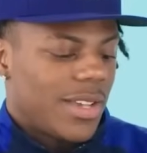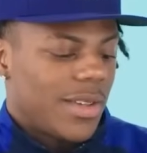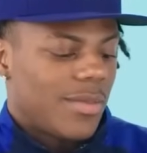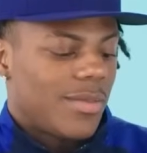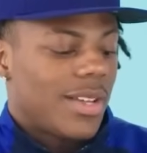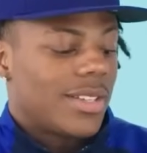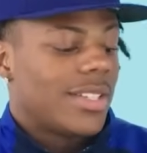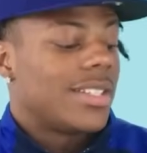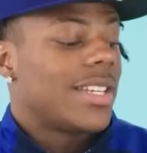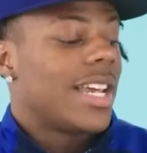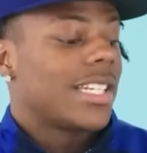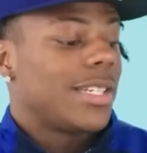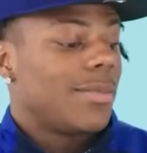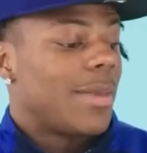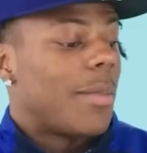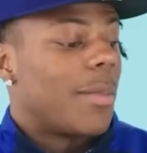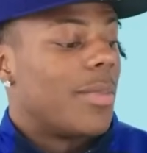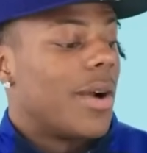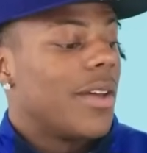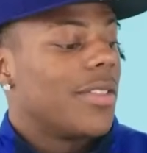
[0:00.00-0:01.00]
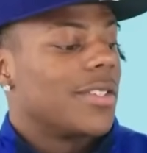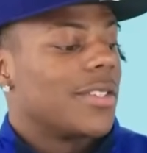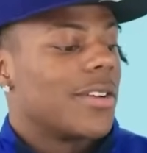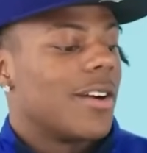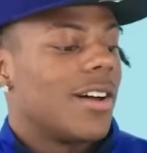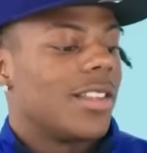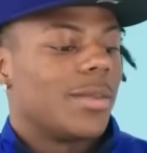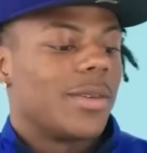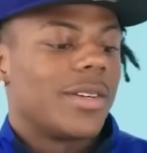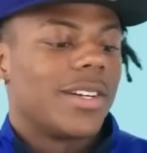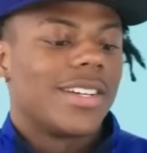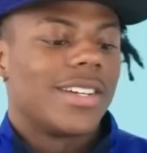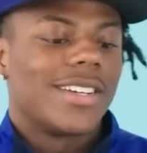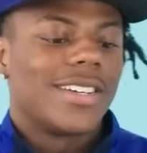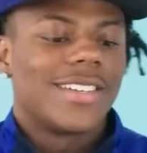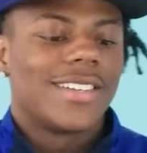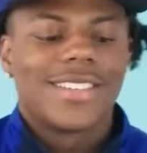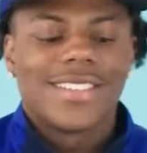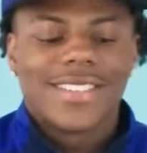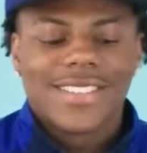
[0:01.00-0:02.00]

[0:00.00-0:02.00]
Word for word: Wait, my, this is actually my brother's calling me right now.